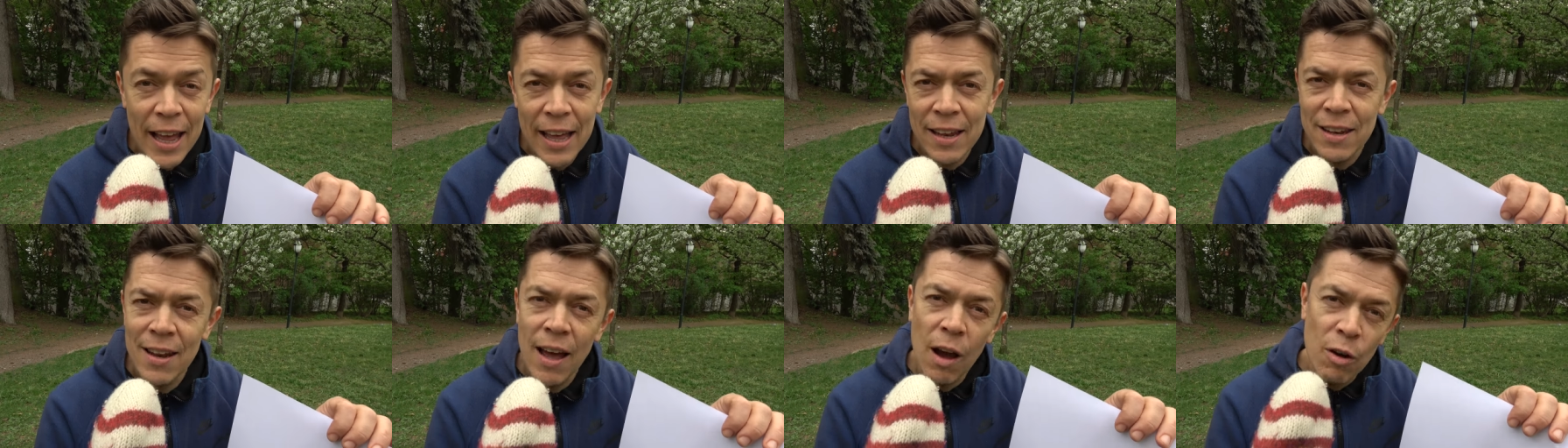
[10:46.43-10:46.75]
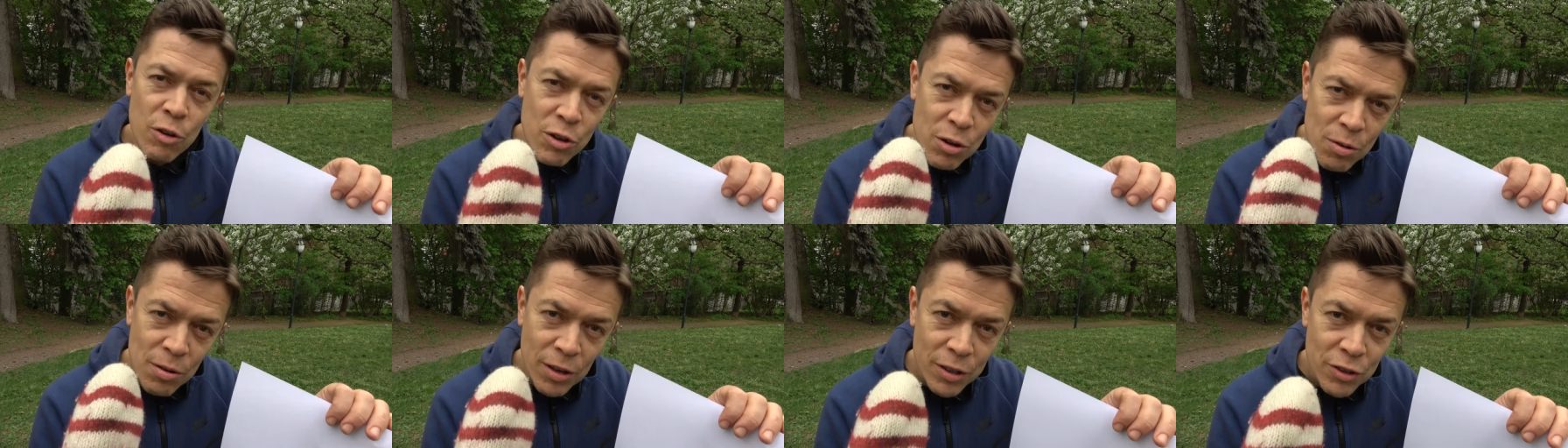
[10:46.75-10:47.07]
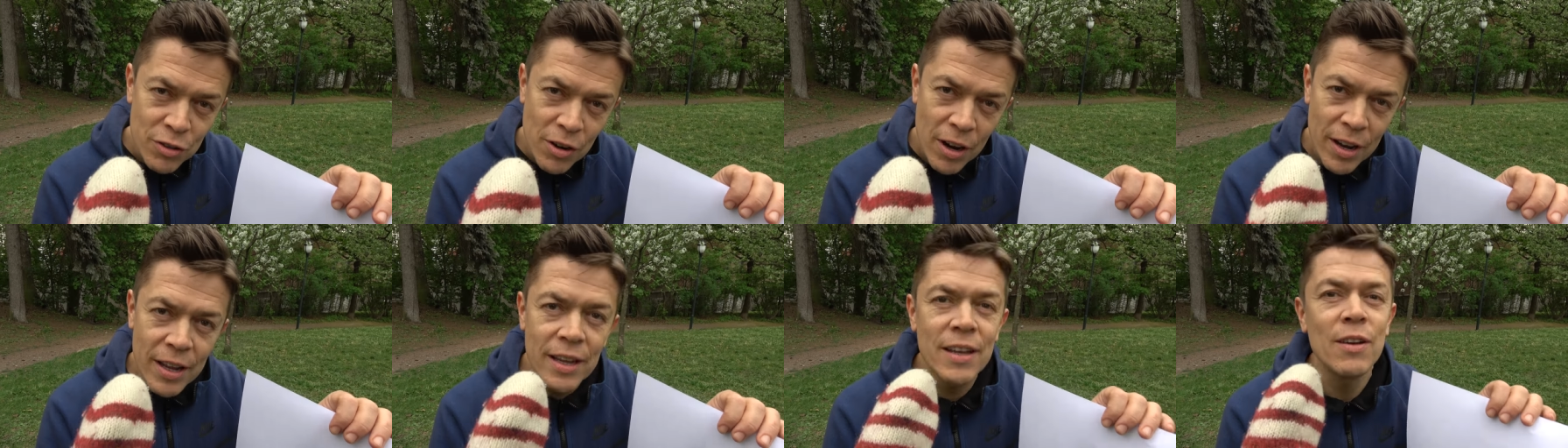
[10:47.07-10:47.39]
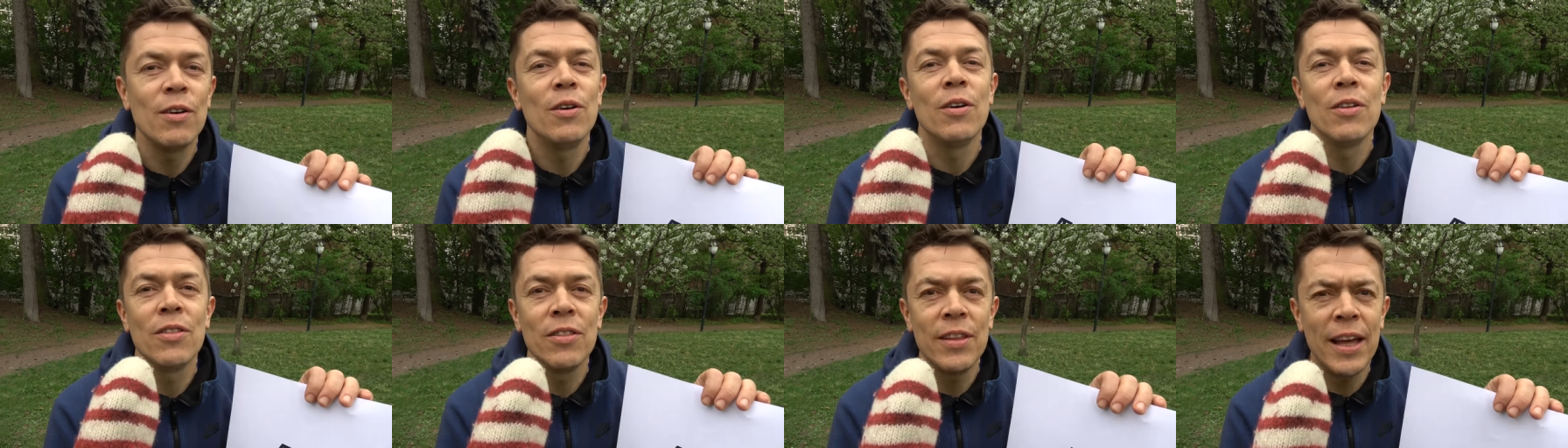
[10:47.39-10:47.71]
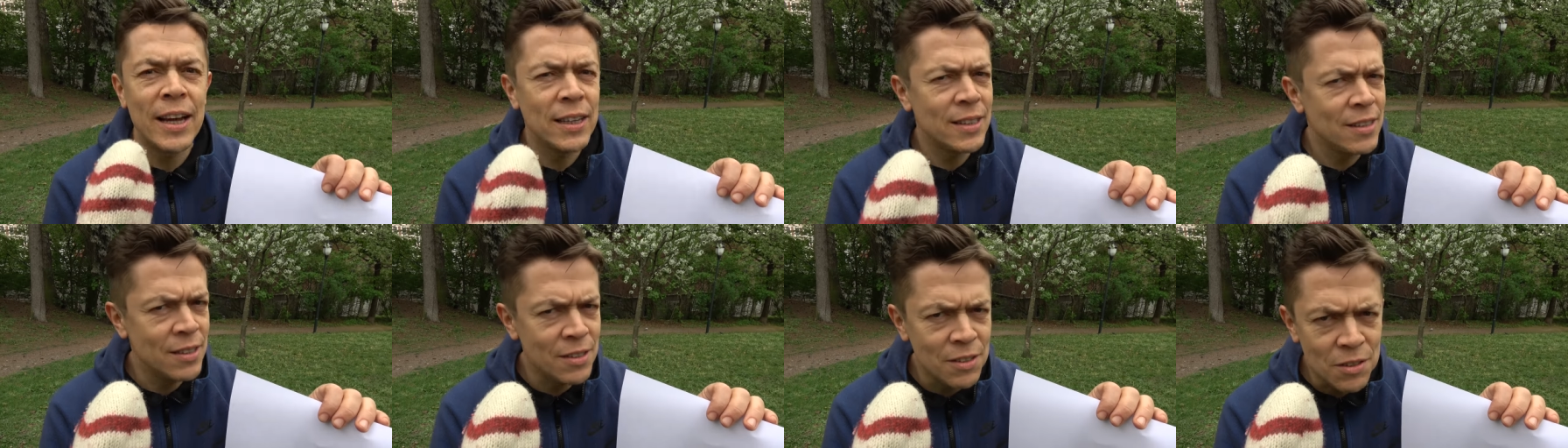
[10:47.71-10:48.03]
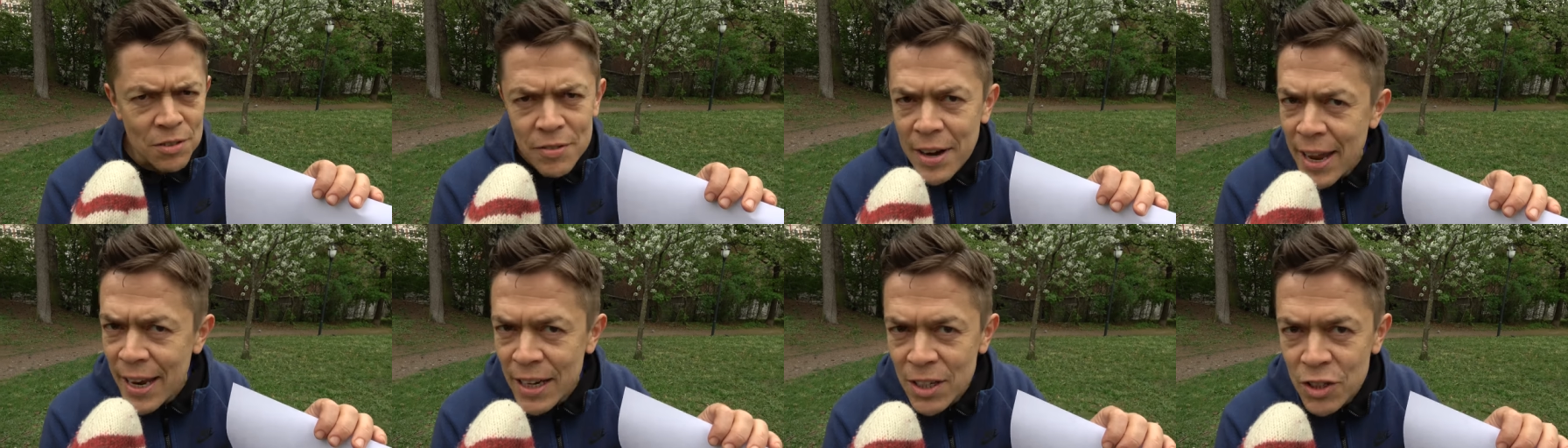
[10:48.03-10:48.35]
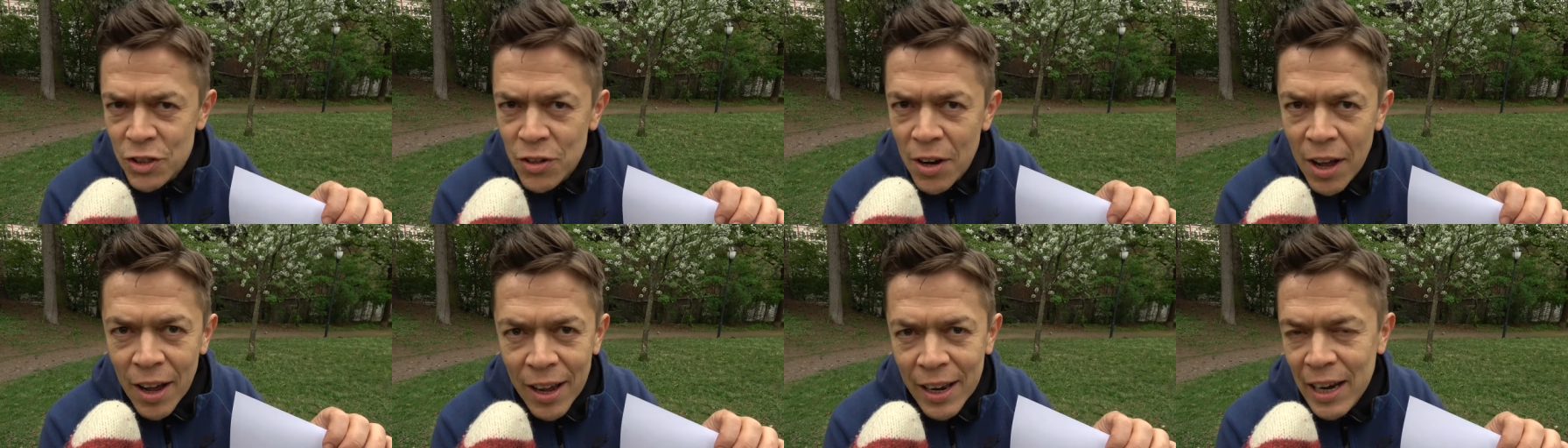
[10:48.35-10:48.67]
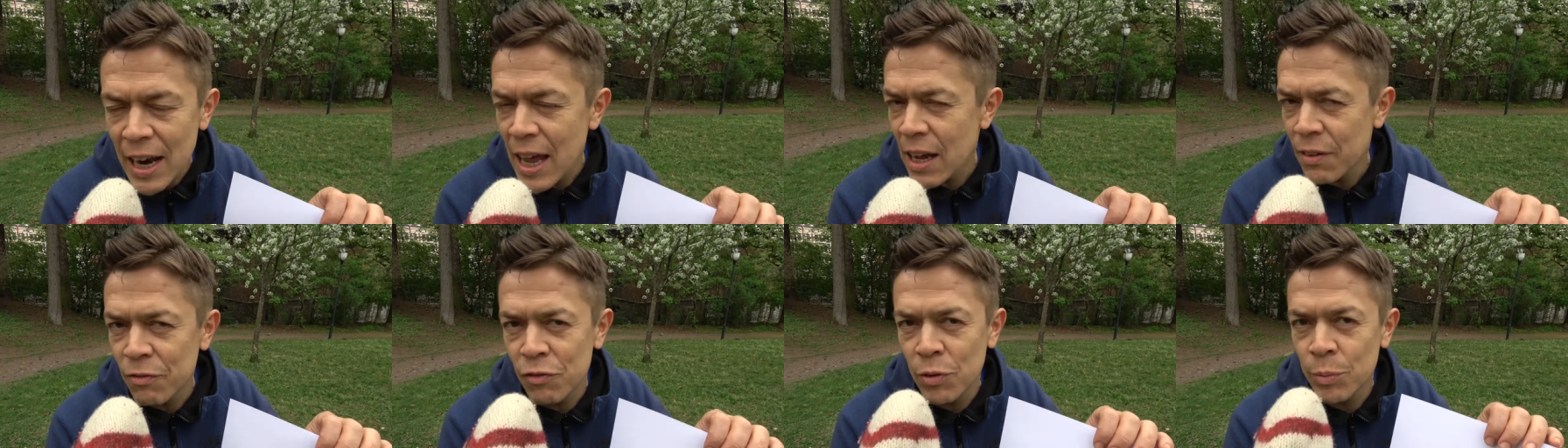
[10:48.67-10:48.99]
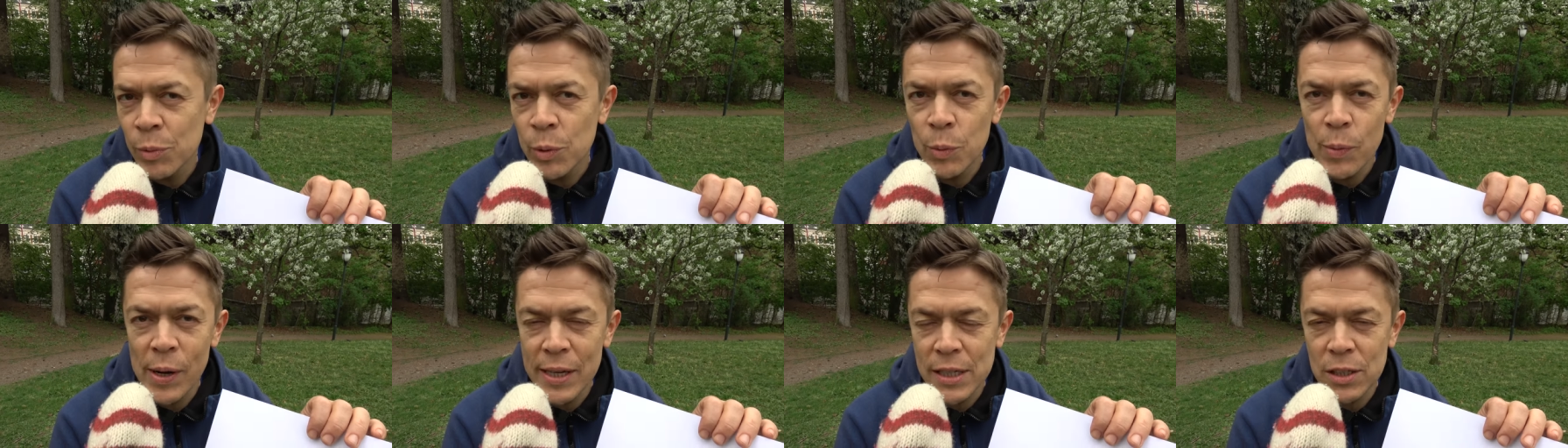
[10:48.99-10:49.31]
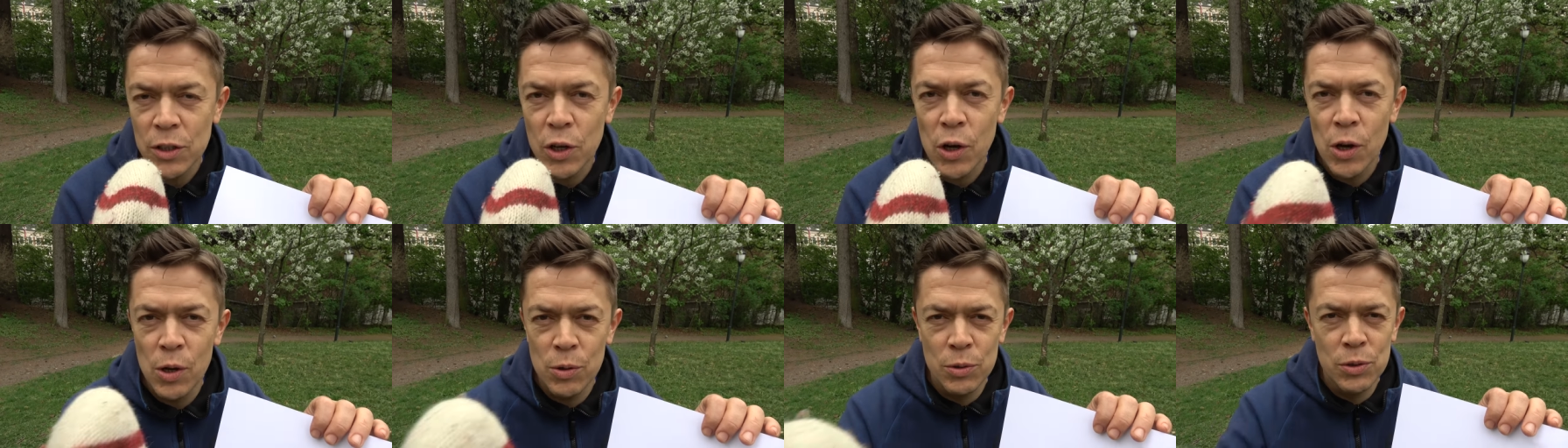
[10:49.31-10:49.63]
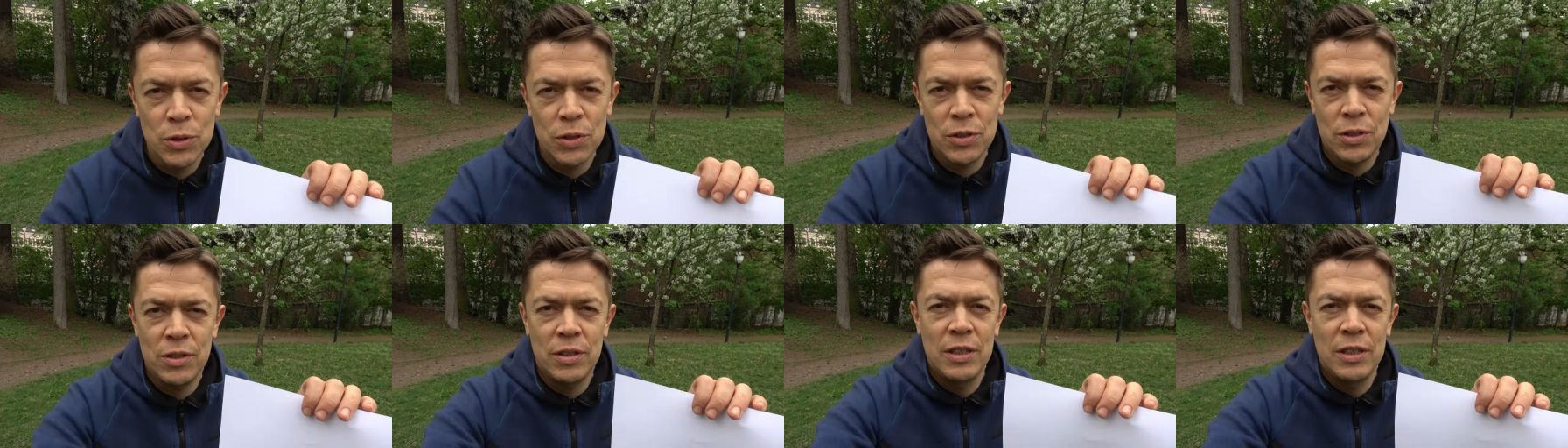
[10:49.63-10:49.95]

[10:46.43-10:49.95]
and now you are trying on that strange dialect from the West Coast.